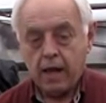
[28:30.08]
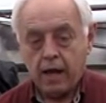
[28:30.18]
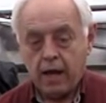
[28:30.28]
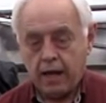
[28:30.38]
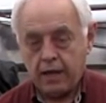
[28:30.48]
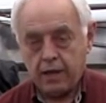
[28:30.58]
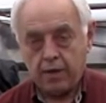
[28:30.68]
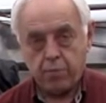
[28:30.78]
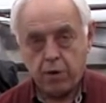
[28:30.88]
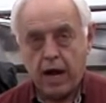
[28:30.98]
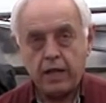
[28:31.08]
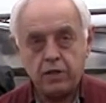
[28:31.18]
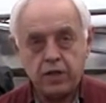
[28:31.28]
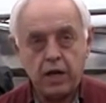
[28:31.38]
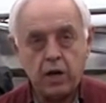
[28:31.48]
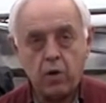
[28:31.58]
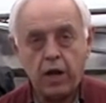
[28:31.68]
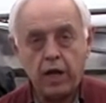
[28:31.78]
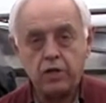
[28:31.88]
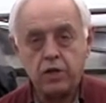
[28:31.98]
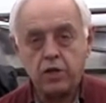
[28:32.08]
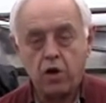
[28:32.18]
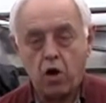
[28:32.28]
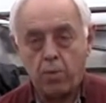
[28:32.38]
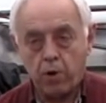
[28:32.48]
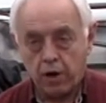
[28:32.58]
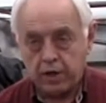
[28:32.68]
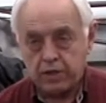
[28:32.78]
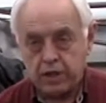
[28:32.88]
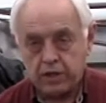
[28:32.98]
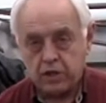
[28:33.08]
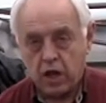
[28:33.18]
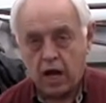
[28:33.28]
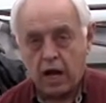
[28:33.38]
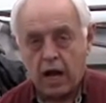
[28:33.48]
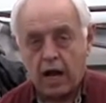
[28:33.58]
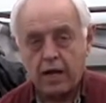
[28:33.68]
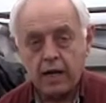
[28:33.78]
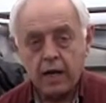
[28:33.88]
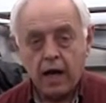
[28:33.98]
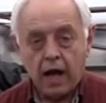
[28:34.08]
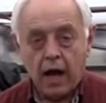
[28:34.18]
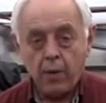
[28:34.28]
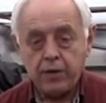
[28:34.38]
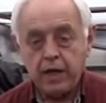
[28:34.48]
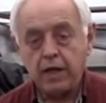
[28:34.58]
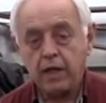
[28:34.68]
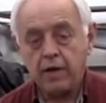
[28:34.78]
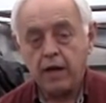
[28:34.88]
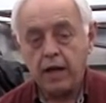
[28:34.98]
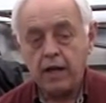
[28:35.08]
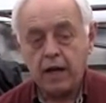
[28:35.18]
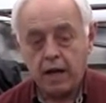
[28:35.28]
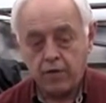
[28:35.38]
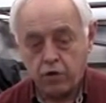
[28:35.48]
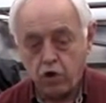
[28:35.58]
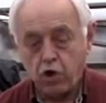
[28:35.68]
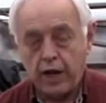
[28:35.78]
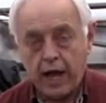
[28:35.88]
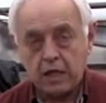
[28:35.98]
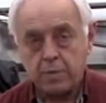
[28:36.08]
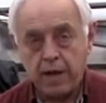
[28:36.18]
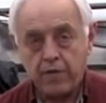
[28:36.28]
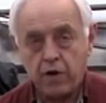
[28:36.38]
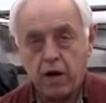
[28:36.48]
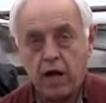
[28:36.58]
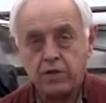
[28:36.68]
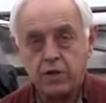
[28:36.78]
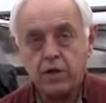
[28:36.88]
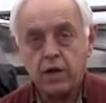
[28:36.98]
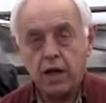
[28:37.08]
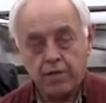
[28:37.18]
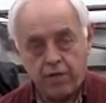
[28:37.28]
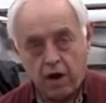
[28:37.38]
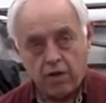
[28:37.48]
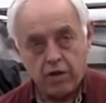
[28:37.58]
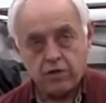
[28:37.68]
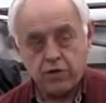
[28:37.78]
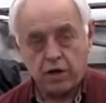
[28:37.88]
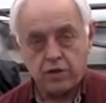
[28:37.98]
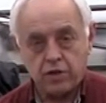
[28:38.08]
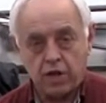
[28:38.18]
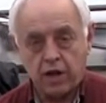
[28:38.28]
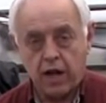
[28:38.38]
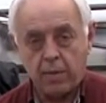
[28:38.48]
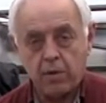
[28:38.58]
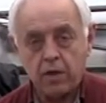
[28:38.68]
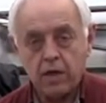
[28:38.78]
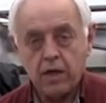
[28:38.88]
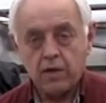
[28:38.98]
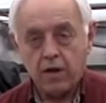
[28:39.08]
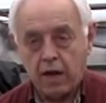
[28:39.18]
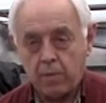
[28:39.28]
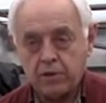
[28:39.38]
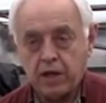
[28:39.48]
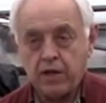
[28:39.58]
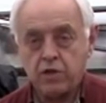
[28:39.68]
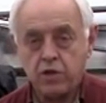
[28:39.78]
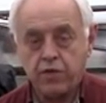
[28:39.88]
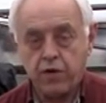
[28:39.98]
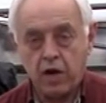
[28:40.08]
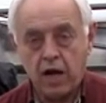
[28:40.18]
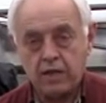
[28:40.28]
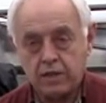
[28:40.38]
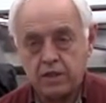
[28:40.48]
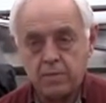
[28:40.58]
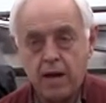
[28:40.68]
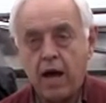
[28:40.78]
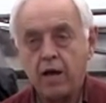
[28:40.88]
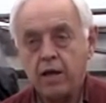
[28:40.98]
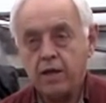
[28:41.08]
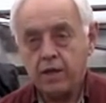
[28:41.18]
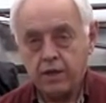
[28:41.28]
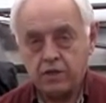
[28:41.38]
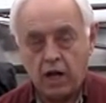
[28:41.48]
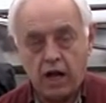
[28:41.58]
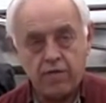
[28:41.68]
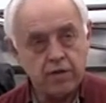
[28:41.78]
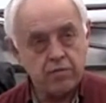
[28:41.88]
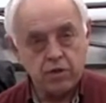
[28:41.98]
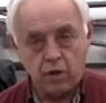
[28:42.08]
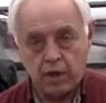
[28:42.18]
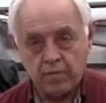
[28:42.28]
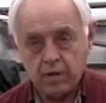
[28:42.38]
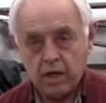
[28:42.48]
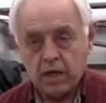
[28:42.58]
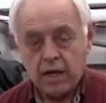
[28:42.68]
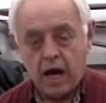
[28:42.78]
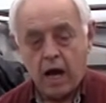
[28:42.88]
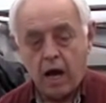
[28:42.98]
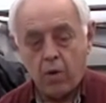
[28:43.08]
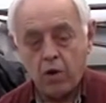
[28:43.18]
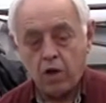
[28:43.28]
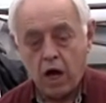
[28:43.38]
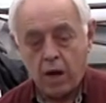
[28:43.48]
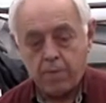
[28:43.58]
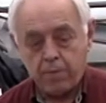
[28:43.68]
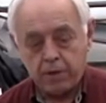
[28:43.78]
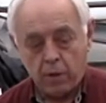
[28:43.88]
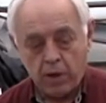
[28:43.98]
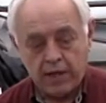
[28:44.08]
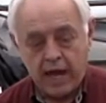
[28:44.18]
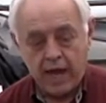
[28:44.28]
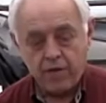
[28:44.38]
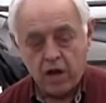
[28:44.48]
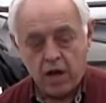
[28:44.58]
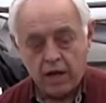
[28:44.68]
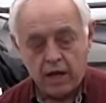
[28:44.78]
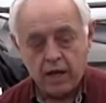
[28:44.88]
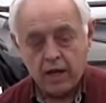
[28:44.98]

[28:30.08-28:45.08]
in a bright sunny location in your home, or at least it gets a lot of light, I would take any kind of good houseplant fertilizer and follow the instructions on the label. The label tells you to fertilize this amount, this often, do it. Now I will put the one caveat in.